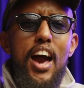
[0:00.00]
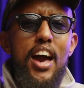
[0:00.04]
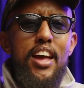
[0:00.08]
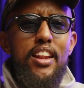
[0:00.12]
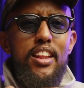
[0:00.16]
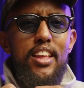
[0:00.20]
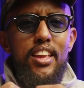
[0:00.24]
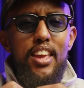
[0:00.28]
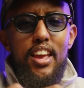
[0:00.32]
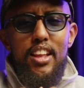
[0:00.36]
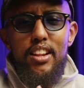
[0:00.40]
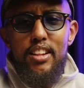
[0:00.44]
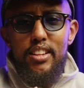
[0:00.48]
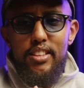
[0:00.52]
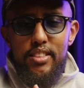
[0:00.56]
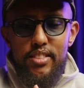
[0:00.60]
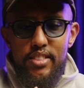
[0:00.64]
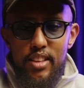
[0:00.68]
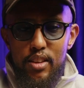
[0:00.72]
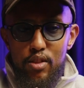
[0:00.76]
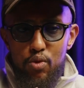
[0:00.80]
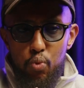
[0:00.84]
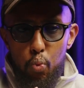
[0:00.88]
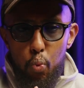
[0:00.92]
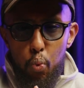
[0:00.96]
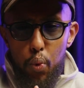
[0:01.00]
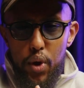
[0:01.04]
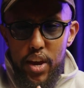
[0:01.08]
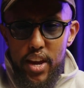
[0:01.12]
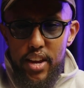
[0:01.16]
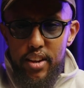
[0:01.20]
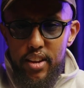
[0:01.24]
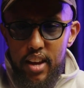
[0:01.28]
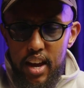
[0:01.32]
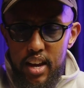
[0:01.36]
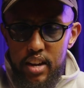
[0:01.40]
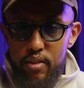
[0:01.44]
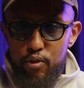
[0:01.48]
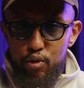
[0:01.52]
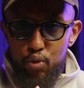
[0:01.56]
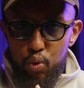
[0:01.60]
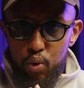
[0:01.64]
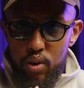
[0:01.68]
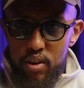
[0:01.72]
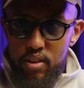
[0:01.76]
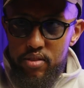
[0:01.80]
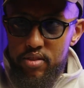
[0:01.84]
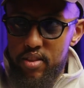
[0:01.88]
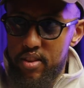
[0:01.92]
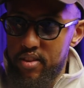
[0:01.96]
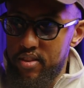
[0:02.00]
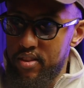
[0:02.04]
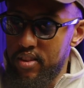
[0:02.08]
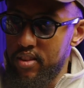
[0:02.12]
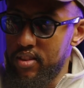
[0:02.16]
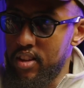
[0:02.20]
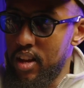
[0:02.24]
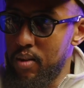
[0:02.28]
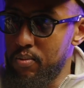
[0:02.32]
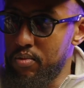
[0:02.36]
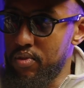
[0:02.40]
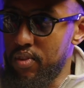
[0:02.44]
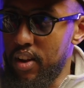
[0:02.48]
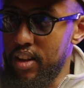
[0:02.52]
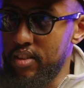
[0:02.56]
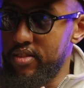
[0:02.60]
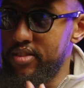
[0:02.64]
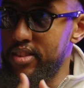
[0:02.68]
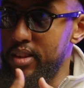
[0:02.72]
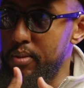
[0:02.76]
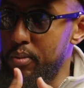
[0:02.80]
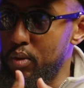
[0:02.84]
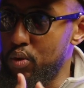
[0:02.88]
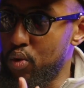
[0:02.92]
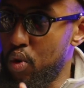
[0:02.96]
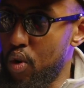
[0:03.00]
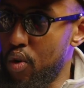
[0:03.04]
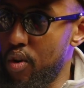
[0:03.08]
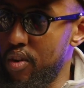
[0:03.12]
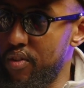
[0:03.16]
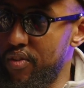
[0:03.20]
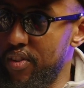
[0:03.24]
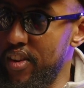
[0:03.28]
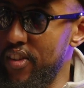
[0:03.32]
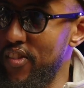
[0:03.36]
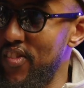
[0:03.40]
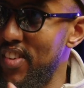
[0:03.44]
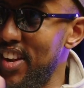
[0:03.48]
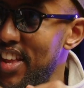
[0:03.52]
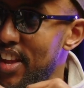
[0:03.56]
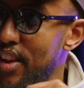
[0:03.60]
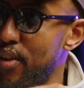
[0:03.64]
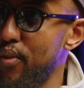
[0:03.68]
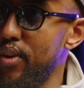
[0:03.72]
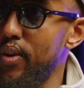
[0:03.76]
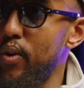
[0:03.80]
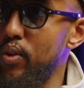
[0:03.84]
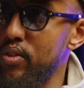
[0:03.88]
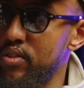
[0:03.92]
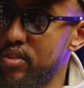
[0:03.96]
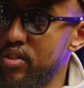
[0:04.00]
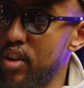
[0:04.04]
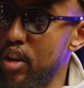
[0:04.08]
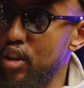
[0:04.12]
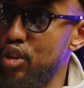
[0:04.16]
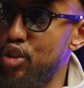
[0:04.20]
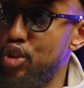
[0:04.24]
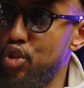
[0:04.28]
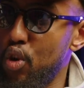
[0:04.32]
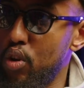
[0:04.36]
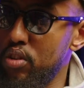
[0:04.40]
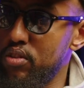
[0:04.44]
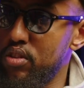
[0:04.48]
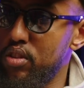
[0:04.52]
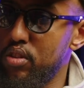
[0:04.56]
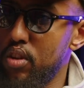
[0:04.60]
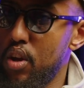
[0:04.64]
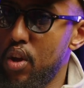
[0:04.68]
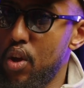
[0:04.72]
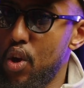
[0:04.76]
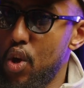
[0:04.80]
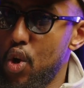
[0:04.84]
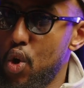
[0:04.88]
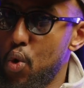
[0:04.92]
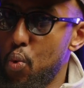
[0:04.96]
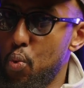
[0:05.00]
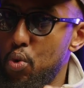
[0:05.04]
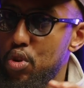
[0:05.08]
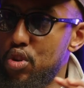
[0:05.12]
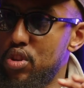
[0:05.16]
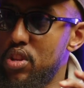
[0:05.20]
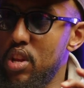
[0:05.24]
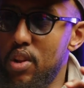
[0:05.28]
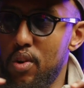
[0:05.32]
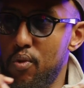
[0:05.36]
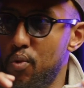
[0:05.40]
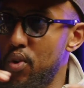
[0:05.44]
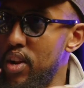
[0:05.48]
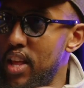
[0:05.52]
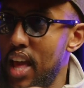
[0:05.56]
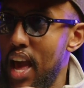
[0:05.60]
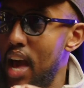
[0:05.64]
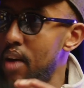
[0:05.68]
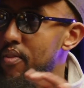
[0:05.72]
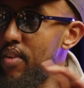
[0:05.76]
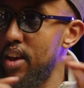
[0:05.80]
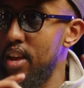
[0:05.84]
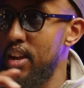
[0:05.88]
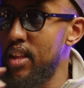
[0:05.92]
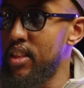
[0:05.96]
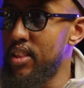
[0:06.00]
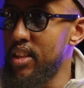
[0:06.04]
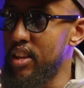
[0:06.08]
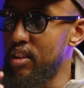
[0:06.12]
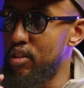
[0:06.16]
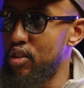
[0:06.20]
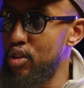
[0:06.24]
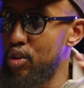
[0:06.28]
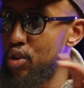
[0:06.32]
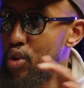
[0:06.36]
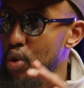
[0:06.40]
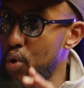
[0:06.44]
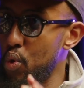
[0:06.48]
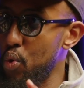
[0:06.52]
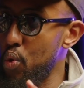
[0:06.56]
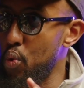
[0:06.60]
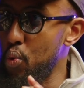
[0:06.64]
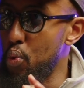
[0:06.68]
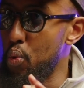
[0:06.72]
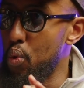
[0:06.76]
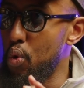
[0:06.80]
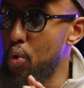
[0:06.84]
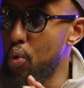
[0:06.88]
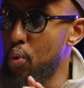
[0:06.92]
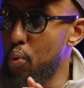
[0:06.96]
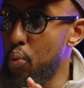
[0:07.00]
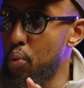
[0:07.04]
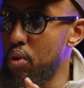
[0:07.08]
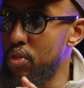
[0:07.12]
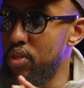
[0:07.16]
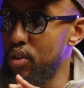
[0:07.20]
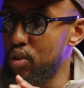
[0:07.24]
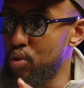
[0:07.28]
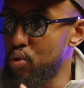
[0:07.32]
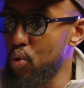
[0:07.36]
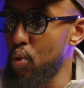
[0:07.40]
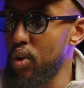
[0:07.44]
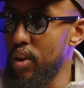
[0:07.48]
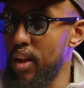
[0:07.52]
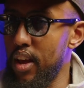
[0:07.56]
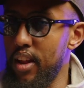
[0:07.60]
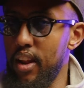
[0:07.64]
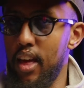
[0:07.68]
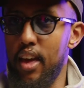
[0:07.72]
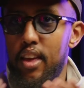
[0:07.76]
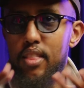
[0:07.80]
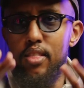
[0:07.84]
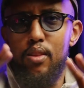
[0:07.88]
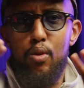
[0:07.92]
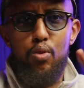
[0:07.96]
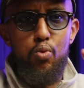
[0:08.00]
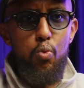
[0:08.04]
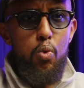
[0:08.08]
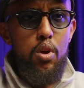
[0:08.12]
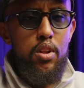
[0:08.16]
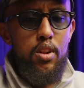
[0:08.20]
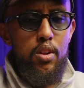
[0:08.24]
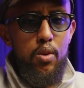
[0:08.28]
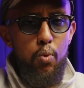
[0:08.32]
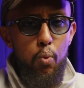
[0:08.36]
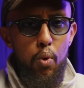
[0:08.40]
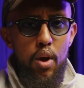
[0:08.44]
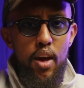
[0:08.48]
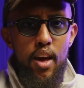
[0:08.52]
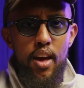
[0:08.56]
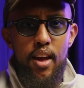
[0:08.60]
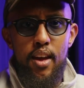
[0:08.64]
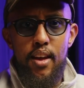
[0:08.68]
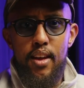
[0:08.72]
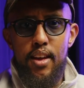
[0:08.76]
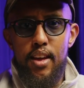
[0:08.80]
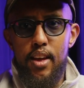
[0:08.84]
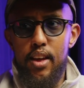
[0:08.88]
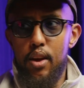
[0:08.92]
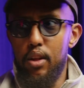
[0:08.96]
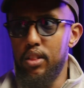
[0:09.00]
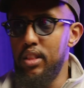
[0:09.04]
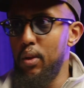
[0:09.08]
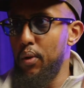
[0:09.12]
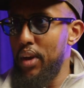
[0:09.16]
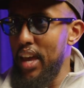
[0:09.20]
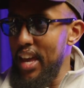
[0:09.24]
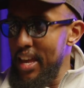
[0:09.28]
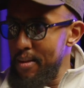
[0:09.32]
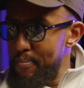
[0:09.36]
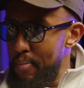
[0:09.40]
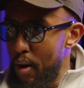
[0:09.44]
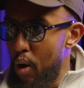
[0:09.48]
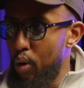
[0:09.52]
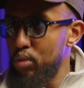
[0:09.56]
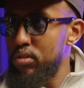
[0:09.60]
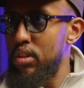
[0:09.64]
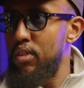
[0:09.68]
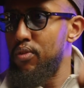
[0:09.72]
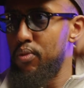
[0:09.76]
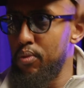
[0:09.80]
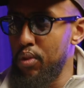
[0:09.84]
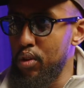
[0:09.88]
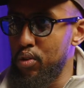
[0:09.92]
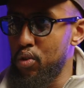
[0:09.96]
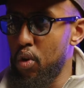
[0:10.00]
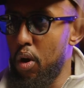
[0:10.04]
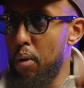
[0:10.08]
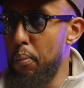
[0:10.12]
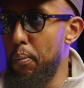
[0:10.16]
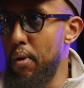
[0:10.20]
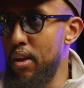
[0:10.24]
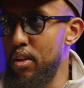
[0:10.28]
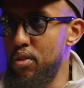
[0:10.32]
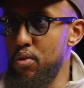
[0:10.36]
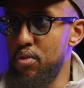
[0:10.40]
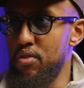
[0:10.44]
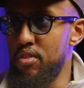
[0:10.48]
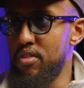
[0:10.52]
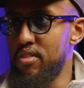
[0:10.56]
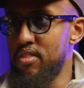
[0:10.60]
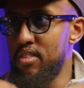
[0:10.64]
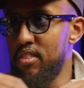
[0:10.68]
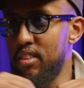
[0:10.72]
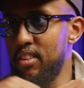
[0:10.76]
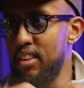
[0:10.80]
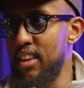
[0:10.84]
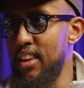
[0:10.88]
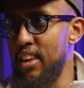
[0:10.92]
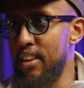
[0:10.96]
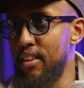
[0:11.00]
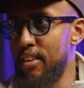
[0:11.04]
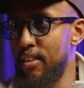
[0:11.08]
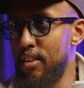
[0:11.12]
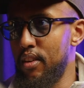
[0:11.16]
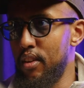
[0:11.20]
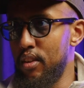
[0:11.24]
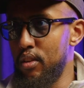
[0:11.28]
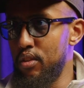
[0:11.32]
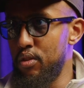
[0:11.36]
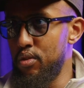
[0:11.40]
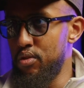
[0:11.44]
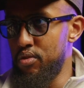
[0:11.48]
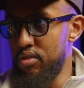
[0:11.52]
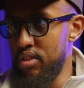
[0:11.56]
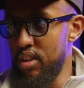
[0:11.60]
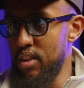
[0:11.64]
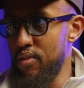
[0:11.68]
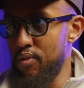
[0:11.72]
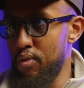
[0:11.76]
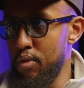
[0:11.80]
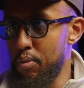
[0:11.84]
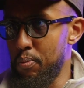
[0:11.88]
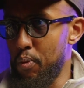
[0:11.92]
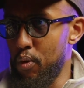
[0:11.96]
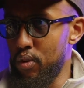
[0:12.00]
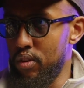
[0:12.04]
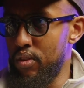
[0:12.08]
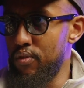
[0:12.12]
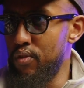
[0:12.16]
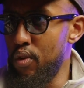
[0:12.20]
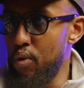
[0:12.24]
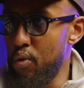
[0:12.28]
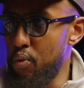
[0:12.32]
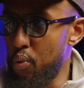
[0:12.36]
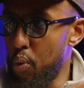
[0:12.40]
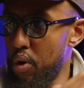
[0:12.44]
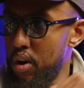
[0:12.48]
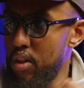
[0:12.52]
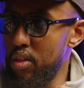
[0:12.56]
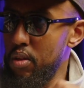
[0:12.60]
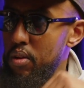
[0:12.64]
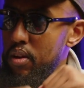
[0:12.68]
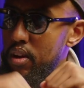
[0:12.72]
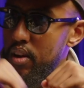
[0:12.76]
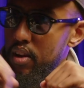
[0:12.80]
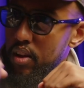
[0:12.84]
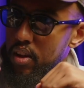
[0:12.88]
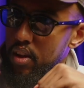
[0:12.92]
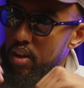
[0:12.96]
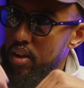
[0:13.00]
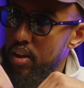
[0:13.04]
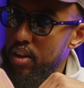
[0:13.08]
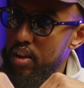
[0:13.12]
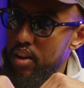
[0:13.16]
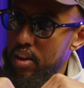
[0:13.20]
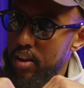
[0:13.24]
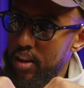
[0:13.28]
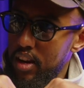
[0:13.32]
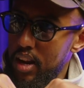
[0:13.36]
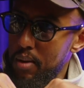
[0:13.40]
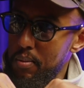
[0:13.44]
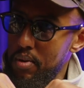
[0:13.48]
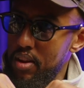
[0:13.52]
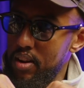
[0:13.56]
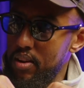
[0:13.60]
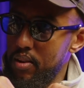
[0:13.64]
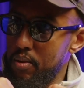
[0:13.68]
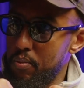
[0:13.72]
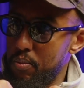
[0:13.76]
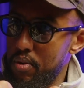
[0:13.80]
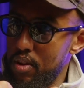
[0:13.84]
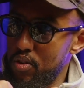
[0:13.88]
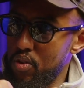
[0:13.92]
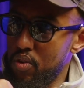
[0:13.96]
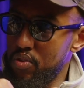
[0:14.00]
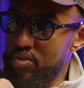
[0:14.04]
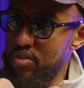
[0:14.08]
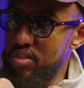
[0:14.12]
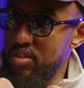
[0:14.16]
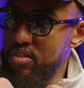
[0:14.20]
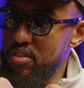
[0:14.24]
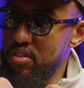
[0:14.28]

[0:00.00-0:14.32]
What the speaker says: And again, there's weird kind of choices in terms of cinematography, of lingering on certain shots, which didn't really have anything to do with the storyline. There was one where they're getting pelted from the top, and you just see it. You see it from the point of view of one of the police officers.